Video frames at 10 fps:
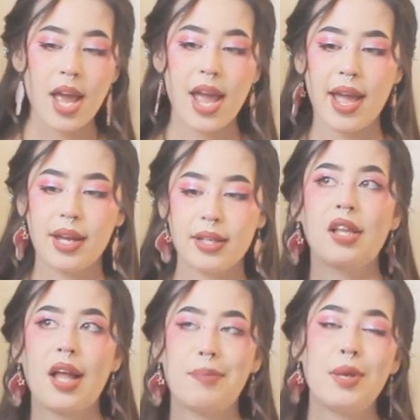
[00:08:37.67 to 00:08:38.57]
and
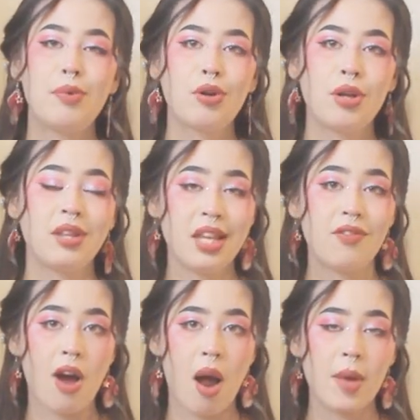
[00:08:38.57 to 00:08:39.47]
that people can leave
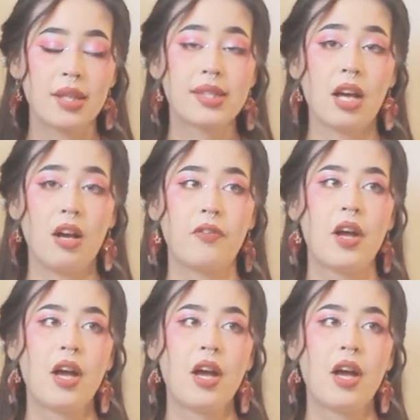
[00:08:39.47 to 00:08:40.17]
comments of